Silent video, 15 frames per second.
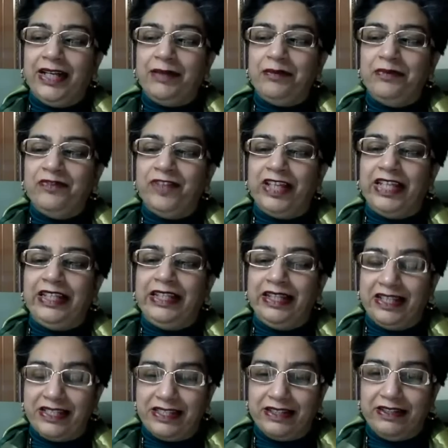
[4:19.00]
am very
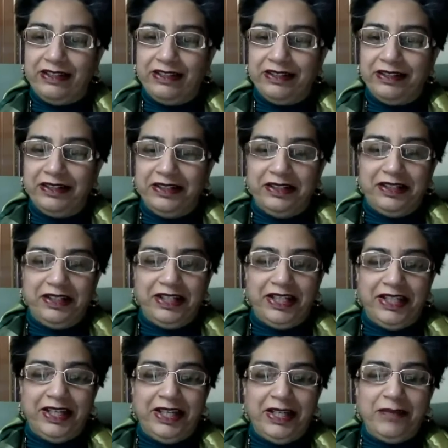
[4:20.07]
nascent,
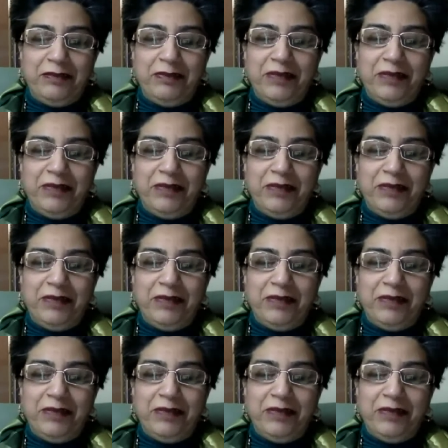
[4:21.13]
and I am